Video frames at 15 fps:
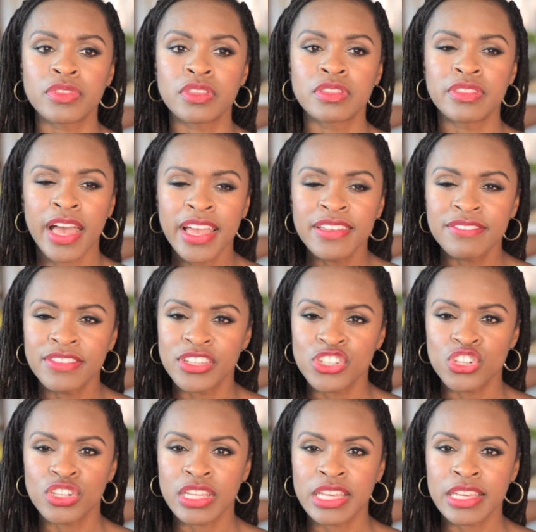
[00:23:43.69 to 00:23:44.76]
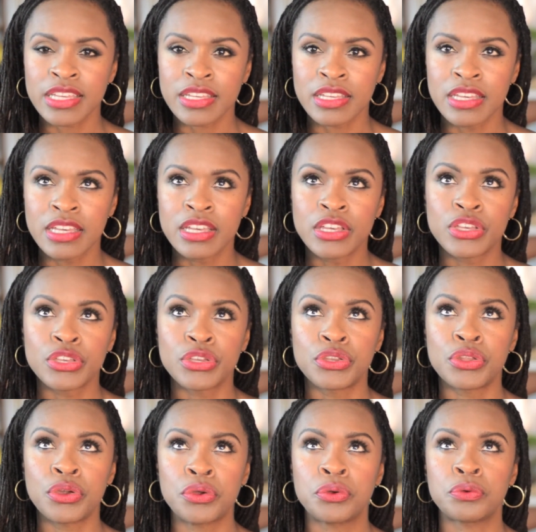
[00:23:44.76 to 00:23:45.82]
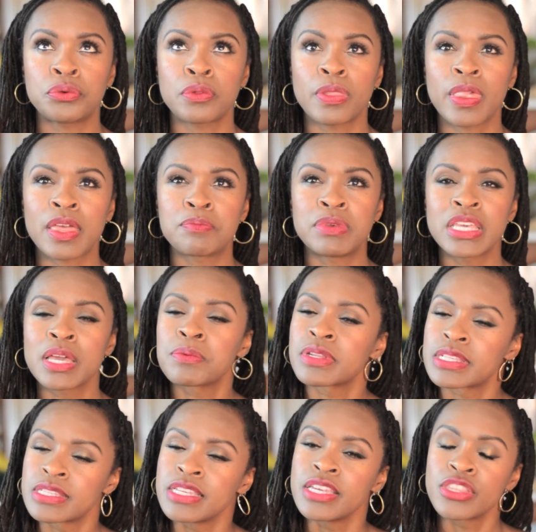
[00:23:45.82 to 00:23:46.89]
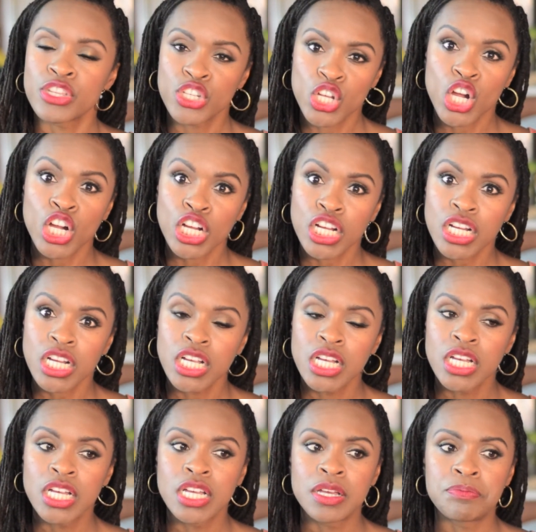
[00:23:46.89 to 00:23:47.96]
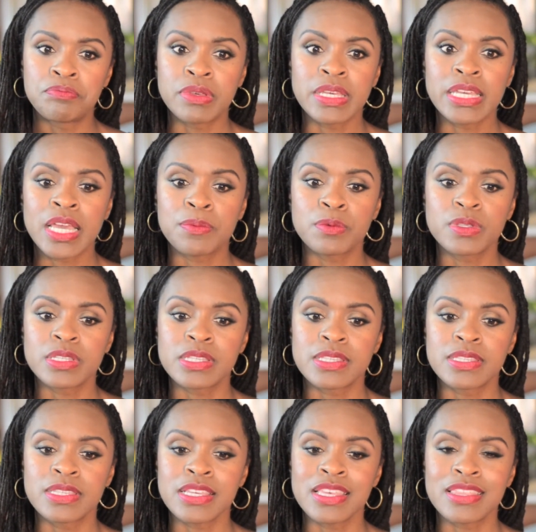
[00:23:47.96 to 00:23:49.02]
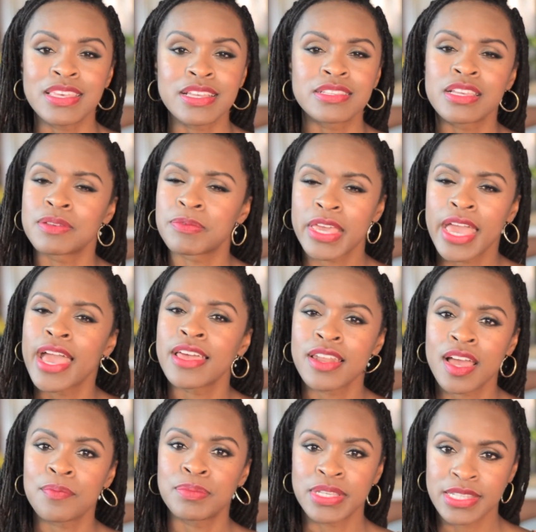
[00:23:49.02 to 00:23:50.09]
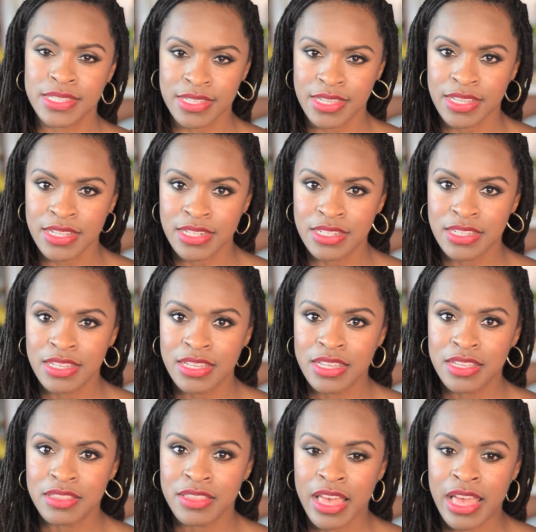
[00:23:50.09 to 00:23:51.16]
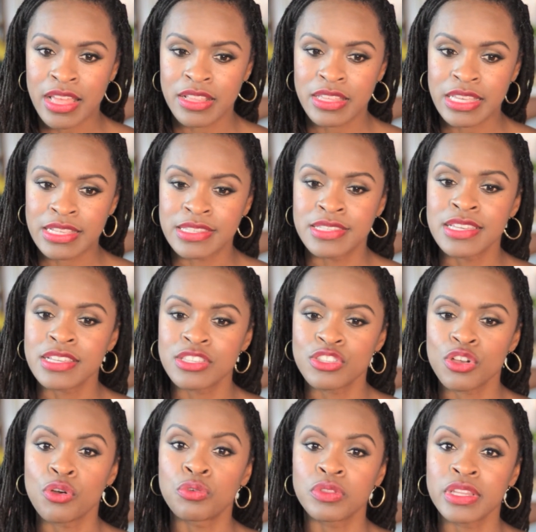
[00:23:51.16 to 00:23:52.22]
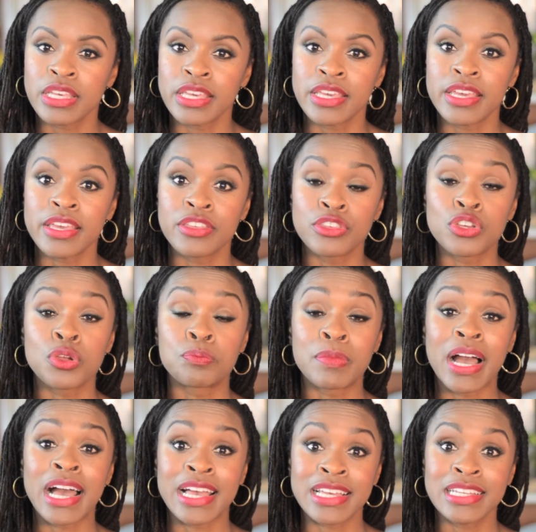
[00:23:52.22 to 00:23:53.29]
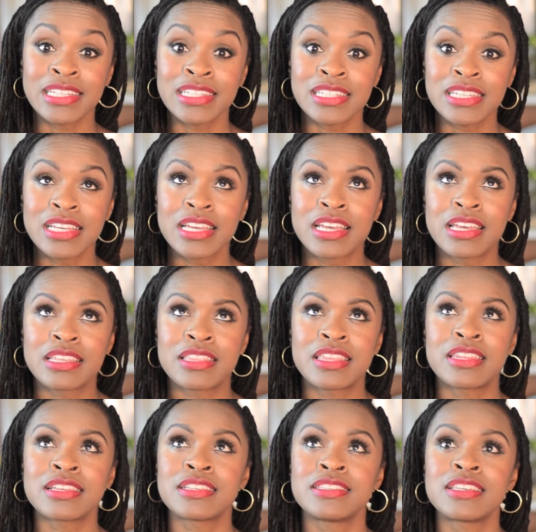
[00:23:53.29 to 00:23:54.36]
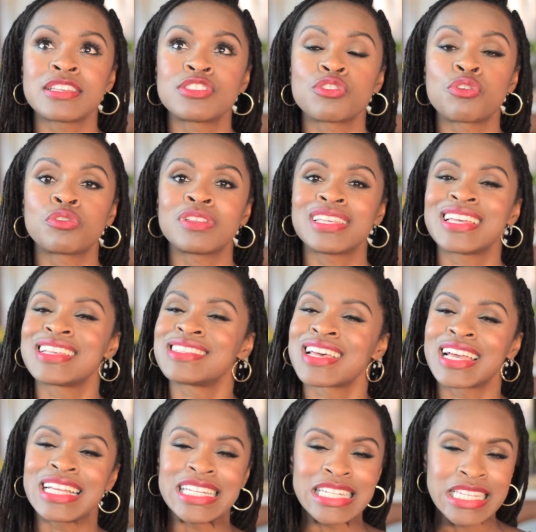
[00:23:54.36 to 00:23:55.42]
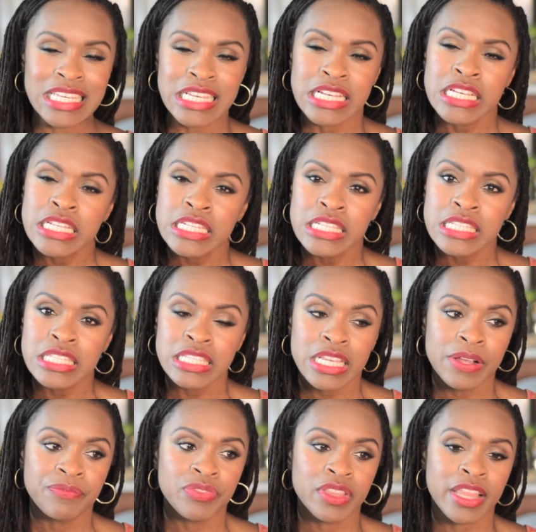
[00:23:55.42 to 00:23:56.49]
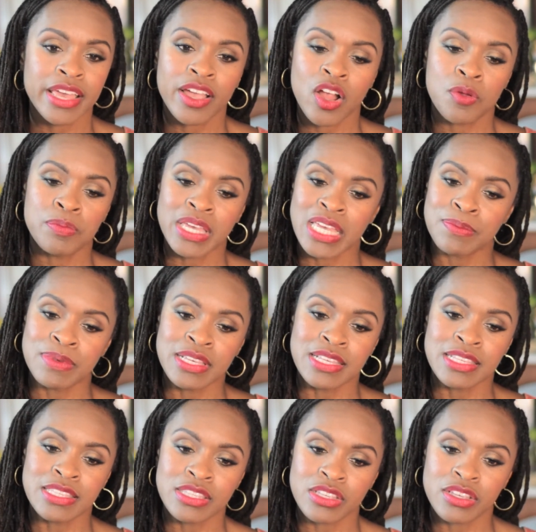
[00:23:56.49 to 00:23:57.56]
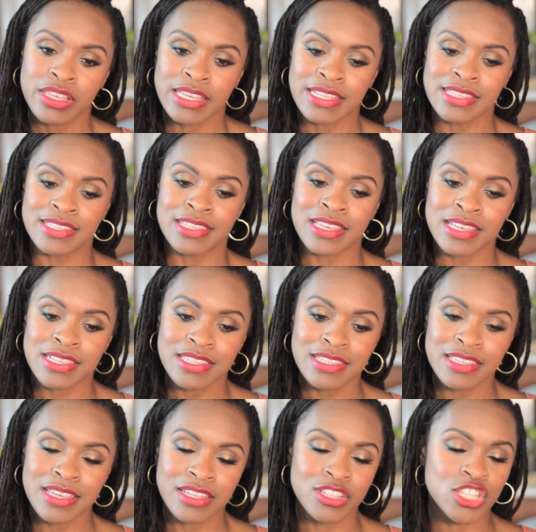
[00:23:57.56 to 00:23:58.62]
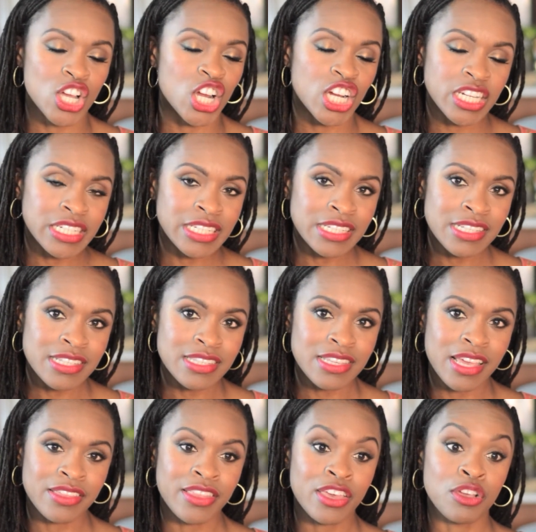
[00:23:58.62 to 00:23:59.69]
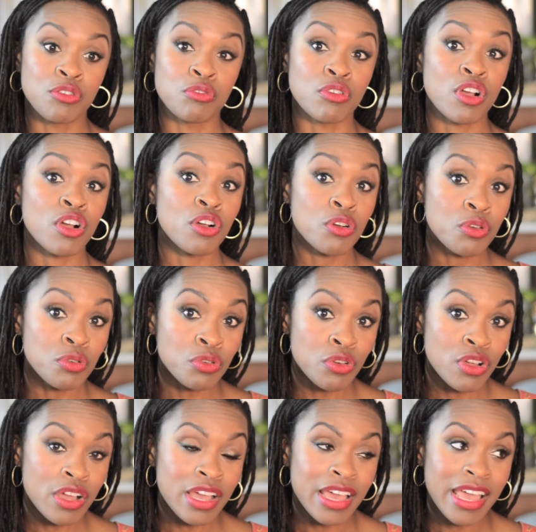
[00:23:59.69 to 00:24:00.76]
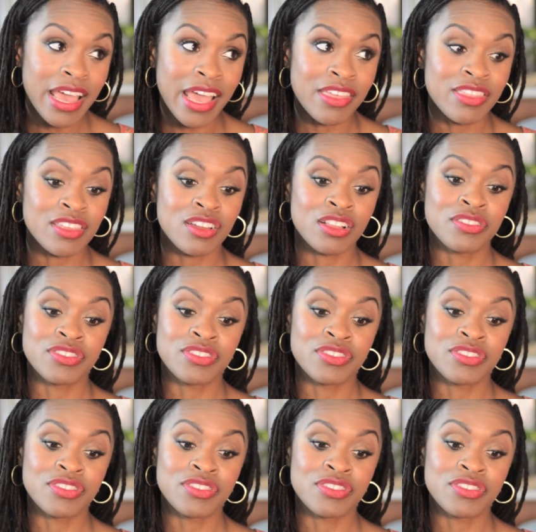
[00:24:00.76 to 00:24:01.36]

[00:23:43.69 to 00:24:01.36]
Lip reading: night visioning, being able to see in the dark, being able to see things that cannot be seen, that exist only in your mind, that exist only as ideas. Like our babies exist in darkness and they grow, and then all